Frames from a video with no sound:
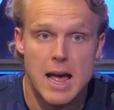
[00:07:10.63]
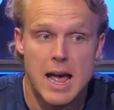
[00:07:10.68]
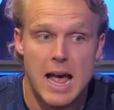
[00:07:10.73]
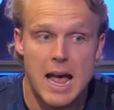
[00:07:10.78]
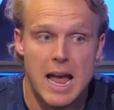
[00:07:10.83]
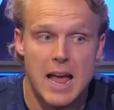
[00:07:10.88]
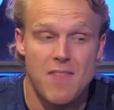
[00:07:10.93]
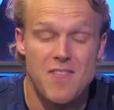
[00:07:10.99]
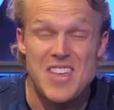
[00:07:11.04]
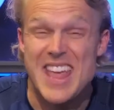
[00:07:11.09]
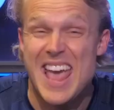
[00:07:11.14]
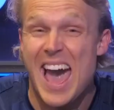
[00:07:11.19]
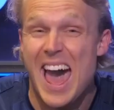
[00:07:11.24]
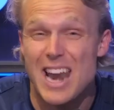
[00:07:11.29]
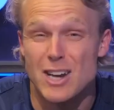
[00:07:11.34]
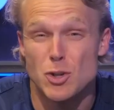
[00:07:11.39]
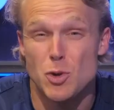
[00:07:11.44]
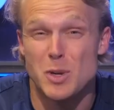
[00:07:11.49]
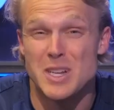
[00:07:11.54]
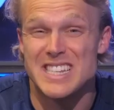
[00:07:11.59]
and the
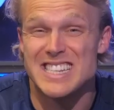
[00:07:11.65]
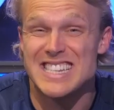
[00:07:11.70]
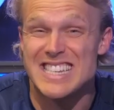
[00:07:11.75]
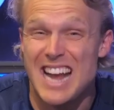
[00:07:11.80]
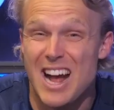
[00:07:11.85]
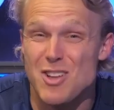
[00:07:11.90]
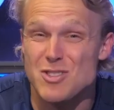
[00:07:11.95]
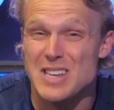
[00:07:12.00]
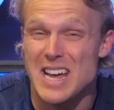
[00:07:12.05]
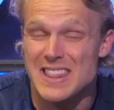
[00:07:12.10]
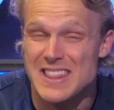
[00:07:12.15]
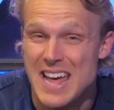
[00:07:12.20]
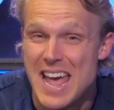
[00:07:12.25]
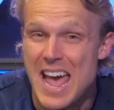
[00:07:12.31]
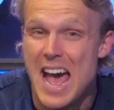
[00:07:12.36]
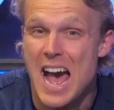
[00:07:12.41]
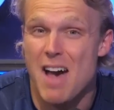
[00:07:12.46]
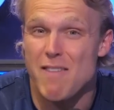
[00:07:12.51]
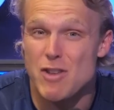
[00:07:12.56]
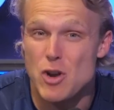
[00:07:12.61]
attitude it sounds like they
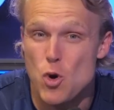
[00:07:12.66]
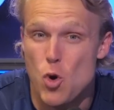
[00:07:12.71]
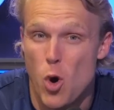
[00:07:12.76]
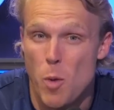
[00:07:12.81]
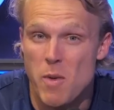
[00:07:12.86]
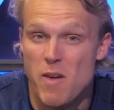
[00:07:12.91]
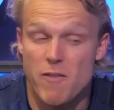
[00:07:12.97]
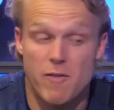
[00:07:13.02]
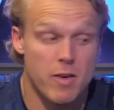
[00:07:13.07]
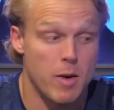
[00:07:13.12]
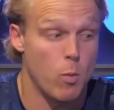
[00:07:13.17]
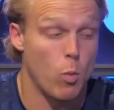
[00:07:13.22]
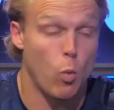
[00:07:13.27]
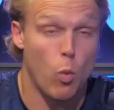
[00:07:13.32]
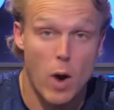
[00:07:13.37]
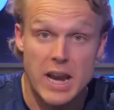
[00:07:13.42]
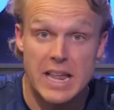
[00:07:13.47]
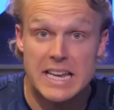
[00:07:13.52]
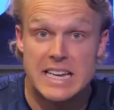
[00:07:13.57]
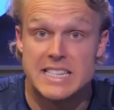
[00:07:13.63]
have in Norman from
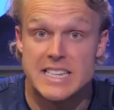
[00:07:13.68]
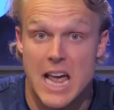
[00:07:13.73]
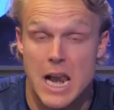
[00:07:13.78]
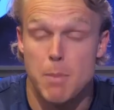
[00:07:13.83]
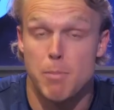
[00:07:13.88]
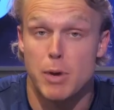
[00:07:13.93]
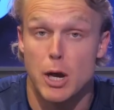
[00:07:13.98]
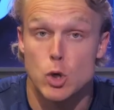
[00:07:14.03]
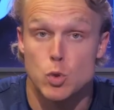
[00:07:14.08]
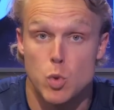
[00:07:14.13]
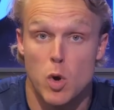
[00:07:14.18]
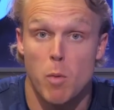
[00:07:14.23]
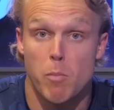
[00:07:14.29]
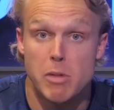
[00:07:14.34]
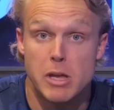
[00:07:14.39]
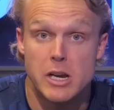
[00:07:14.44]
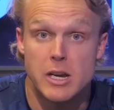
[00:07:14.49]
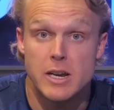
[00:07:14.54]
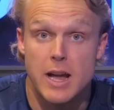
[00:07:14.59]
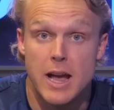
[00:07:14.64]
what he said at Big 12
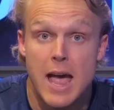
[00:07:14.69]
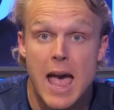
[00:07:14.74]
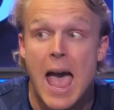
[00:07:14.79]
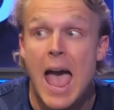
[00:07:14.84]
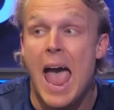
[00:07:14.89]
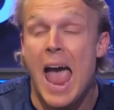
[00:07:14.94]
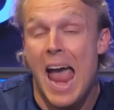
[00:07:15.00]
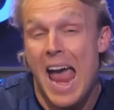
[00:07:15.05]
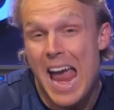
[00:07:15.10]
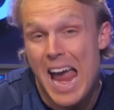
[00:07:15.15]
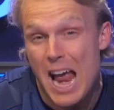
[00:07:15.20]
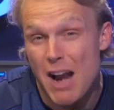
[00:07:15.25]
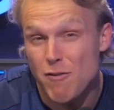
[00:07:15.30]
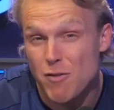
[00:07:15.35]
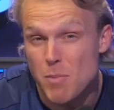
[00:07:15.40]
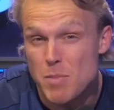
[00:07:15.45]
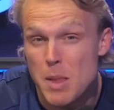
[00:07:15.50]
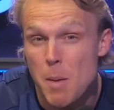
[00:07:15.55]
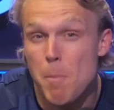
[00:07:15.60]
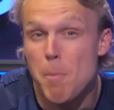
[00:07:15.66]
Media Day and
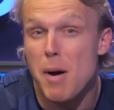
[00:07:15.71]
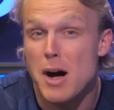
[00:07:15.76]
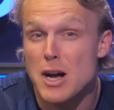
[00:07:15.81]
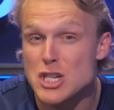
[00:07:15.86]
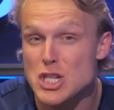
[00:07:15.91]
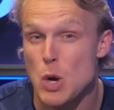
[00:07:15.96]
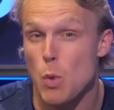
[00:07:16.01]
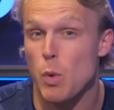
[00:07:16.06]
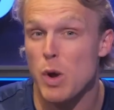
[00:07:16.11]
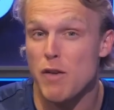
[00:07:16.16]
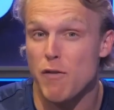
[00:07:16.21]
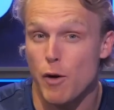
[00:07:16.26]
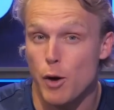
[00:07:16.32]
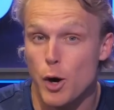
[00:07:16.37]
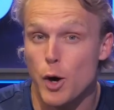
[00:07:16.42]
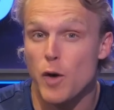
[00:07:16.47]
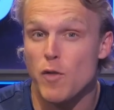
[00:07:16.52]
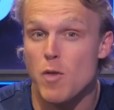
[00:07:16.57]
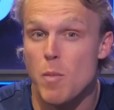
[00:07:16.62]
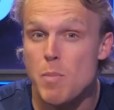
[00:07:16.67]
from the buzz that we've
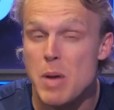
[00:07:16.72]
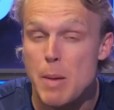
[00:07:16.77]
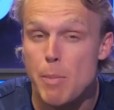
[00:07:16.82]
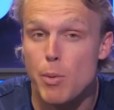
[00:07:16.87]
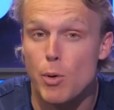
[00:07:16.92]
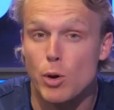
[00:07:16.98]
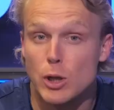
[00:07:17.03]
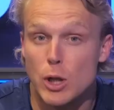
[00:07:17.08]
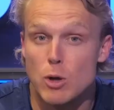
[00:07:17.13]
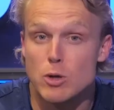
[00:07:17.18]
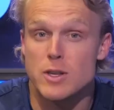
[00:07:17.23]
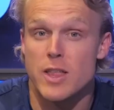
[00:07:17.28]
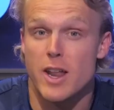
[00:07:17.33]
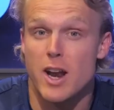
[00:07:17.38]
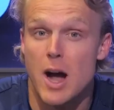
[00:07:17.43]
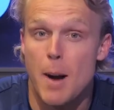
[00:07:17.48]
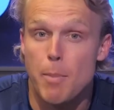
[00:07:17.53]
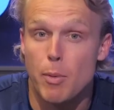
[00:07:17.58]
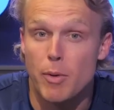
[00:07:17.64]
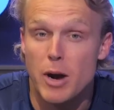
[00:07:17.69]
heard from people close to that
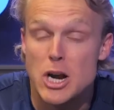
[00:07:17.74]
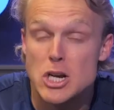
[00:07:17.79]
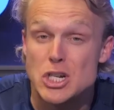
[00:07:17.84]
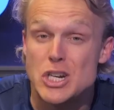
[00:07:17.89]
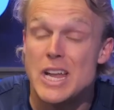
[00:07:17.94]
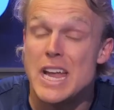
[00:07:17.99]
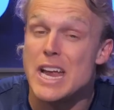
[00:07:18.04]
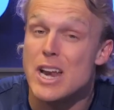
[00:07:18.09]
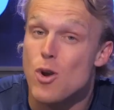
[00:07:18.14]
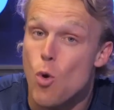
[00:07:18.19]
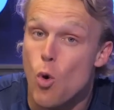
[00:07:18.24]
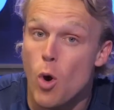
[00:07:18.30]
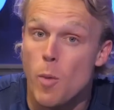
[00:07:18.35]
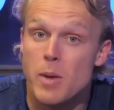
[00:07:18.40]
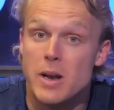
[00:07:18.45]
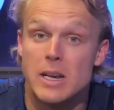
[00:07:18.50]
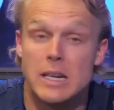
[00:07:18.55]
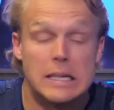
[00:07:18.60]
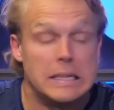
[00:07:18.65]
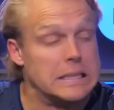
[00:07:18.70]
operation in
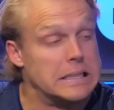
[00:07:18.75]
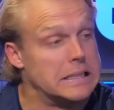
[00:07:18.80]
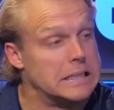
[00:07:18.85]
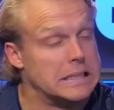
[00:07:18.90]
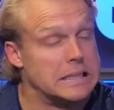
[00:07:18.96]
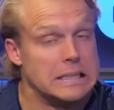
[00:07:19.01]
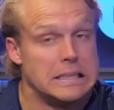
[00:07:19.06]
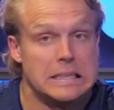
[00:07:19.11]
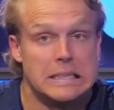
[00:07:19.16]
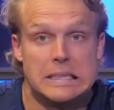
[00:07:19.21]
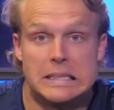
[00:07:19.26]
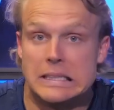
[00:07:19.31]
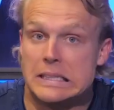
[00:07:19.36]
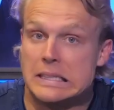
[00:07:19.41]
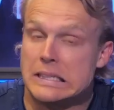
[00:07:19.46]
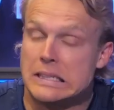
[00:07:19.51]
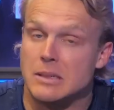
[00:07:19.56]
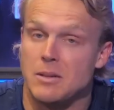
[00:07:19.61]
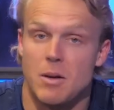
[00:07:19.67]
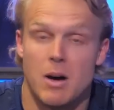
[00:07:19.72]
Norman,
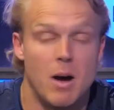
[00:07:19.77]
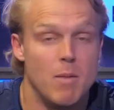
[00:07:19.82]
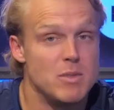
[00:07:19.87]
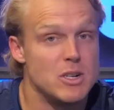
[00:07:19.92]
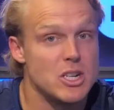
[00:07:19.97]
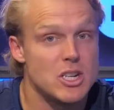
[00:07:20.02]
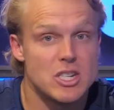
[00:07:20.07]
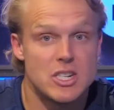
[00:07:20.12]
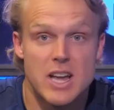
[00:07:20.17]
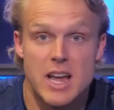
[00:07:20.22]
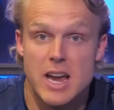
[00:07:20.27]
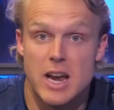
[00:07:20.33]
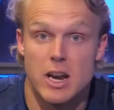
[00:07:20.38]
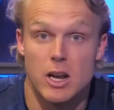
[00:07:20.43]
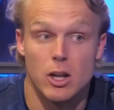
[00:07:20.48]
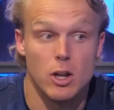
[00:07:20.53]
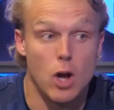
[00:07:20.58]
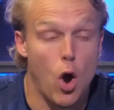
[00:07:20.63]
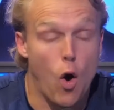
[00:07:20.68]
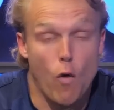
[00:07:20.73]
I'm just
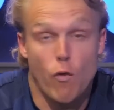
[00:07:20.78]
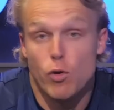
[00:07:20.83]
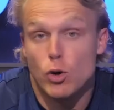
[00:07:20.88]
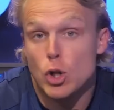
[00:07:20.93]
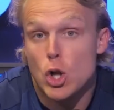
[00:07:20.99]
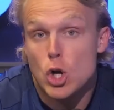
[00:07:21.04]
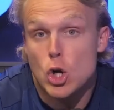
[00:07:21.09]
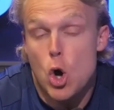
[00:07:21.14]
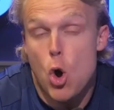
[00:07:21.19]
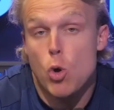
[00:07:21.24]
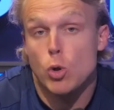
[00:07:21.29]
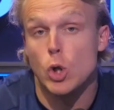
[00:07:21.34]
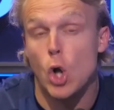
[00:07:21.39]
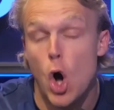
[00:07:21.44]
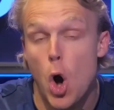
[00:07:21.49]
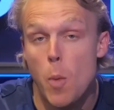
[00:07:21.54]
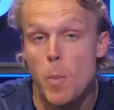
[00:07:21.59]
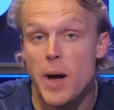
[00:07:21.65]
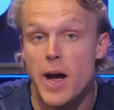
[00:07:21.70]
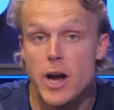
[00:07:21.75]
saying, overlook
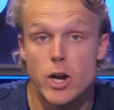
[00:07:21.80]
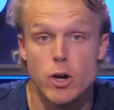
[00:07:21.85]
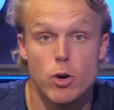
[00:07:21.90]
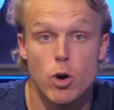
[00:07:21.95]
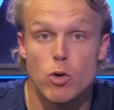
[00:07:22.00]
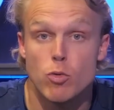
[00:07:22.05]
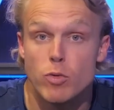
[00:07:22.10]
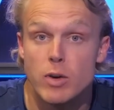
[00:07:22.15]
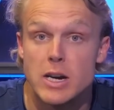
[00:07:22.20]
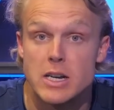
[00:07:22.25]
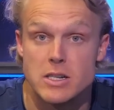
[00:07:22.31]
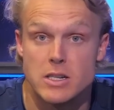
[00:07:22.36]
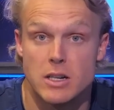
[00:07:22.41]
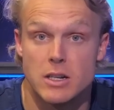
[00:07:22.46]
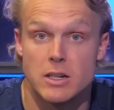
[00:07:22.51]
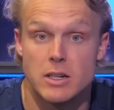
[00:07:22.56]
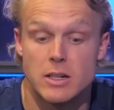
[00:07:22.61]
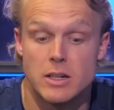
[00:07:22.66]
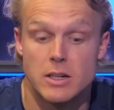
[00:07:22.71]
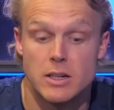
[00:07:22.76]
Oklahoma at your own risk.
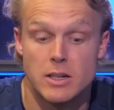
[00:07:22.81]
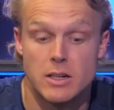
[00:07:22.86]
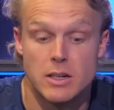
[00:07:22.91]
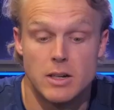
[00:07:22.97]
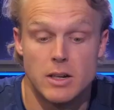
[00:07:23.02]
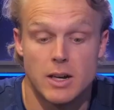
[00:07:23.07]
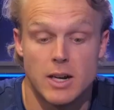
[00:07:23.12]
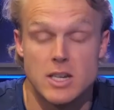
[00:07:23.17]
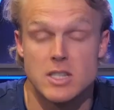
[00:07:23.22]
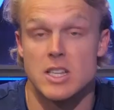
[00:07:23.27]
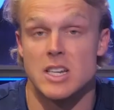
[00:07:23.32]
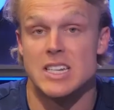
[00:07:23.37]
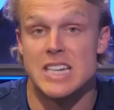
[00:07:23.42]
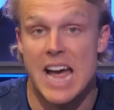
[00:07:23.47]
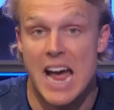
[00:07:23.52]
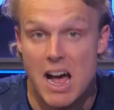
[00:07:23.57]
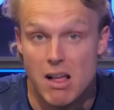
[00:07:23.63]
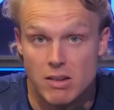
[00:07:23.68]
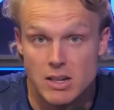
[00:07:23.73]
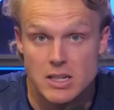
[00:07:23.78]
Because the
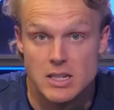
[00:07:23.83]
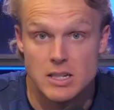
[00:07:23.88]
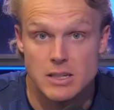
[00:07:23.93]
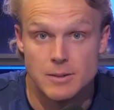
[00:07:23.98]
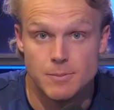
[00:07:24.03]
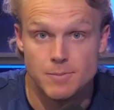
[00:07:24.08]
talent,